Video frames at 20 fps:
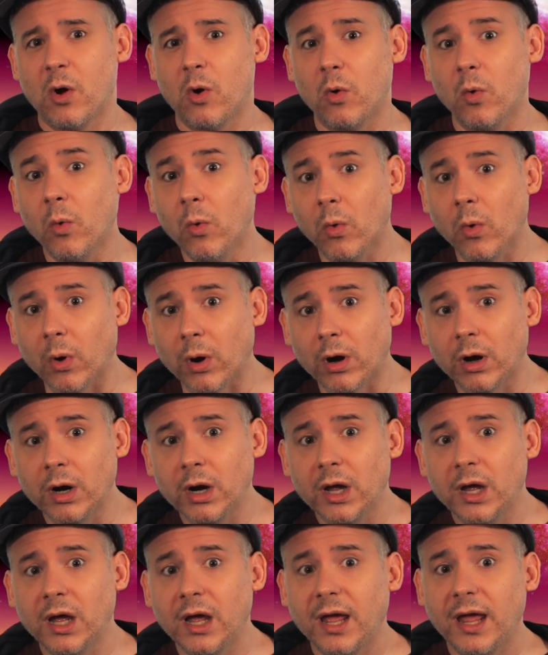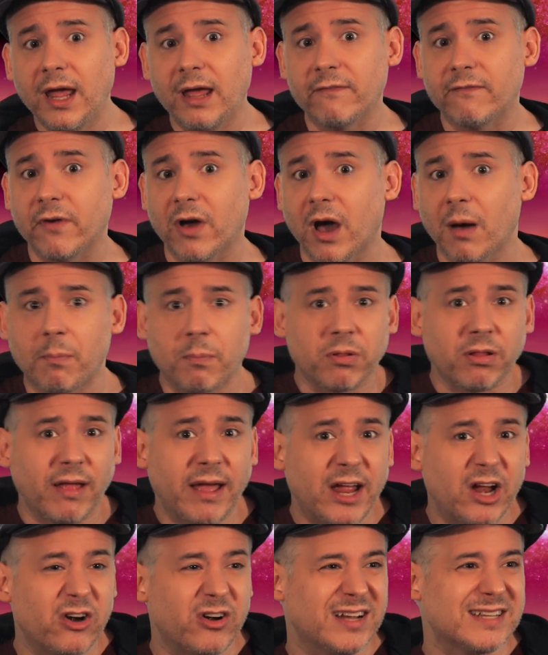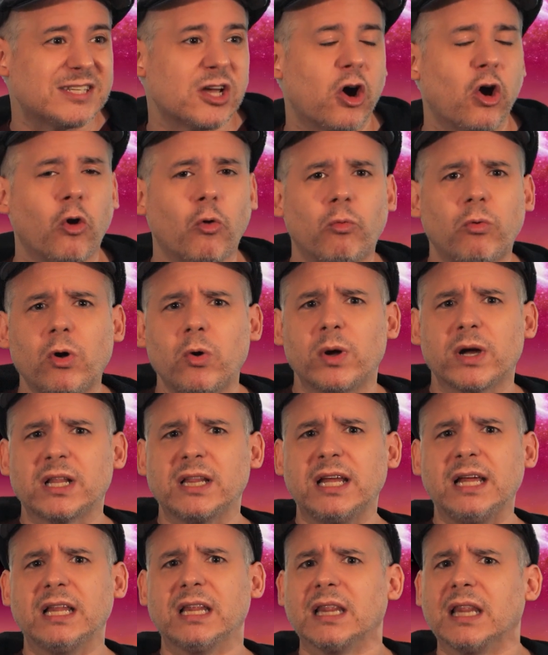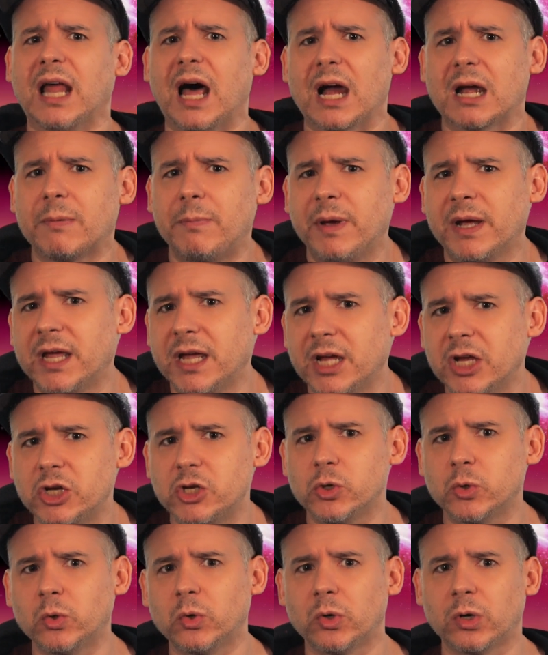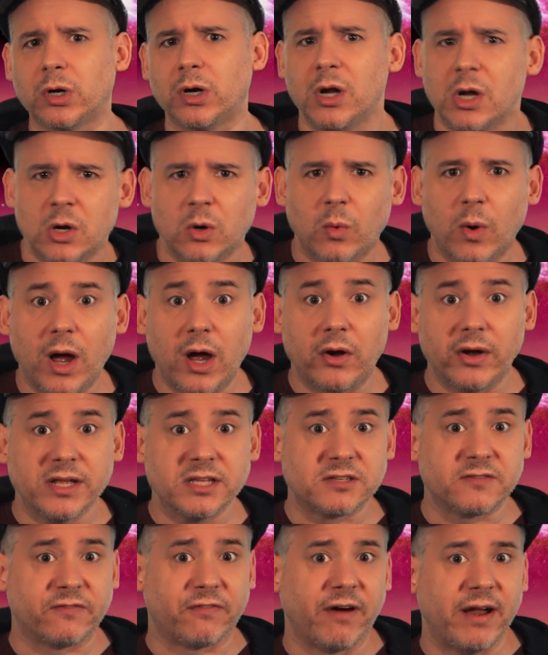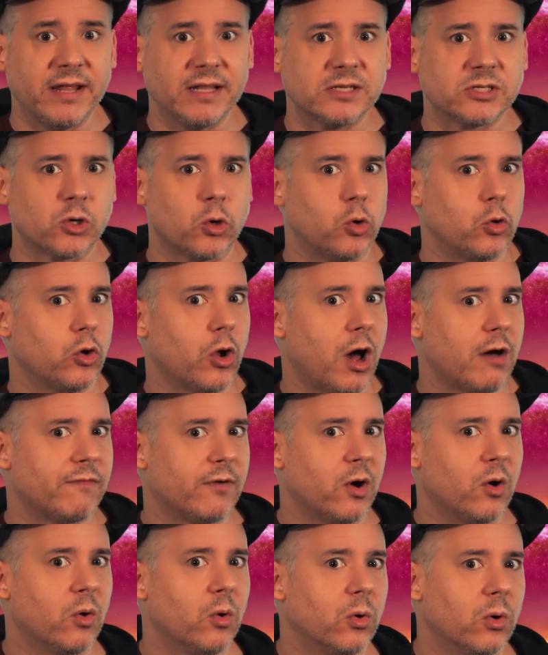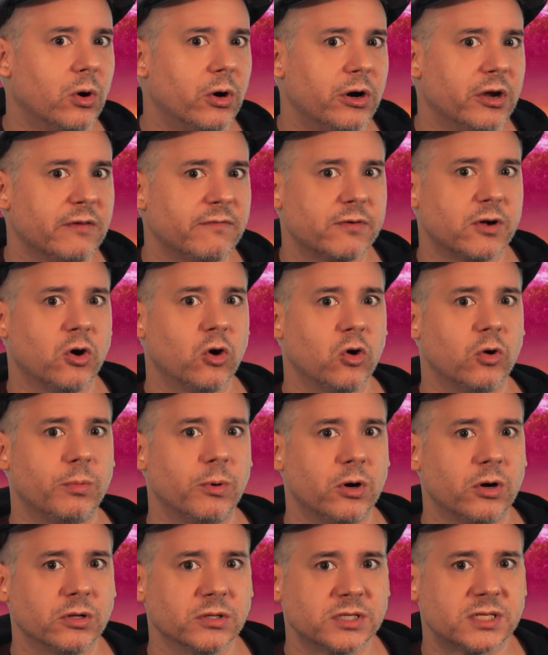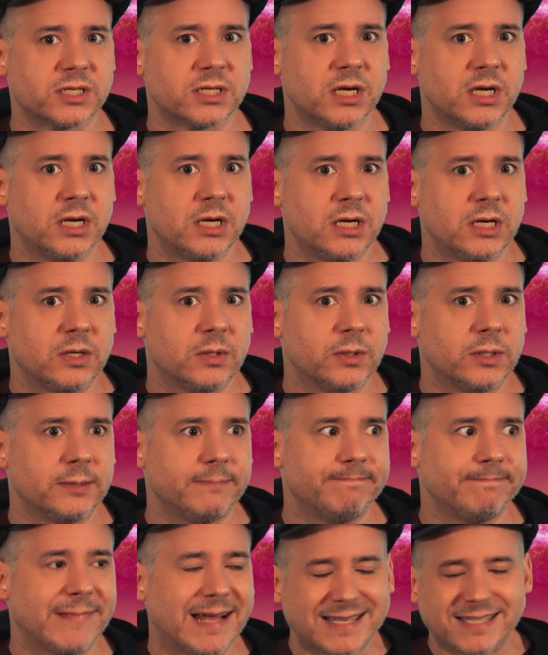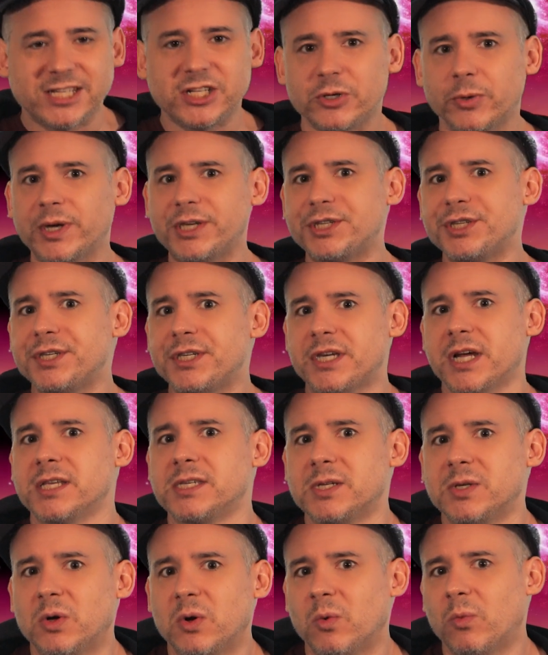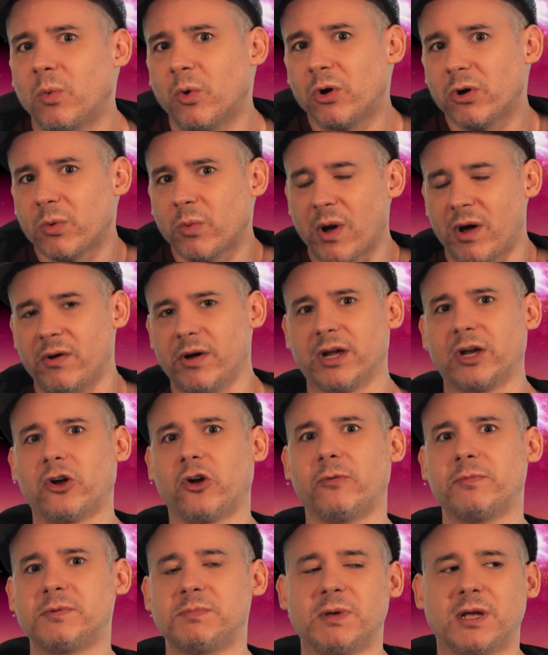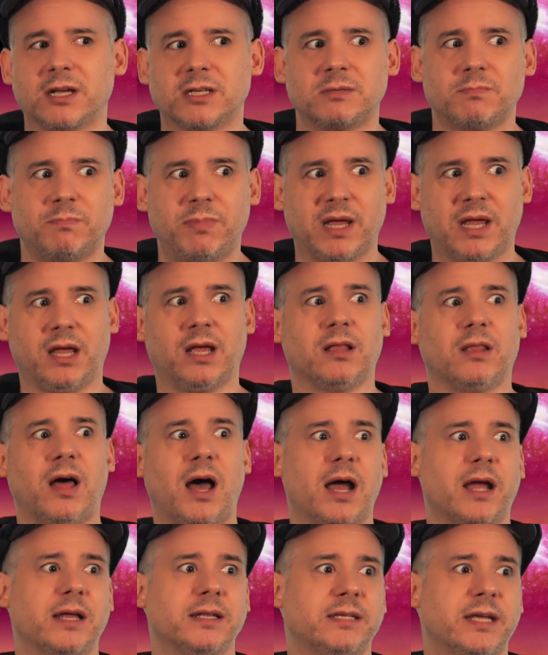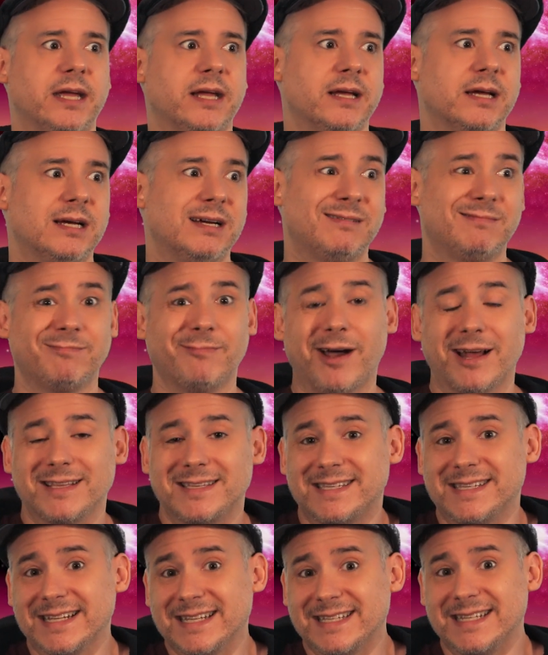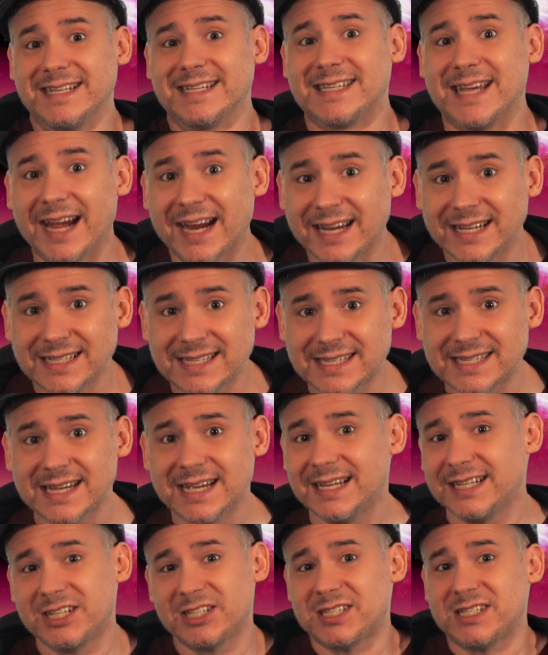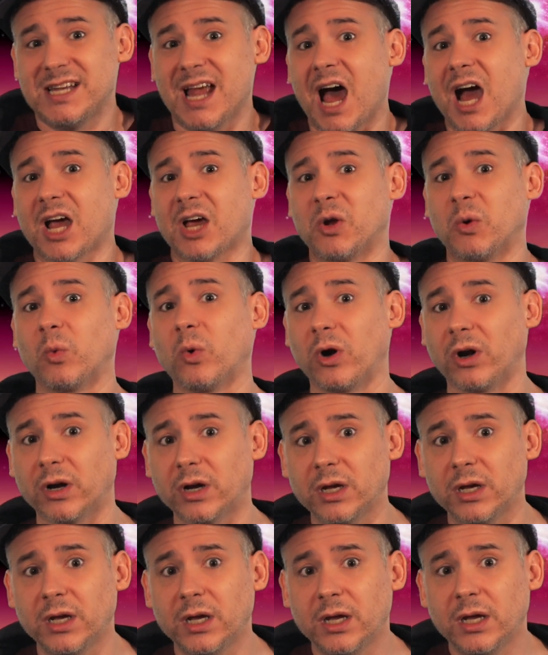Or if a player is heroically lockpicking a door while his friends hold off a horde of kobolds, well, that situation doesn't work well in GURPS, because picking a lock could take, 60 seconds? Just not going to work.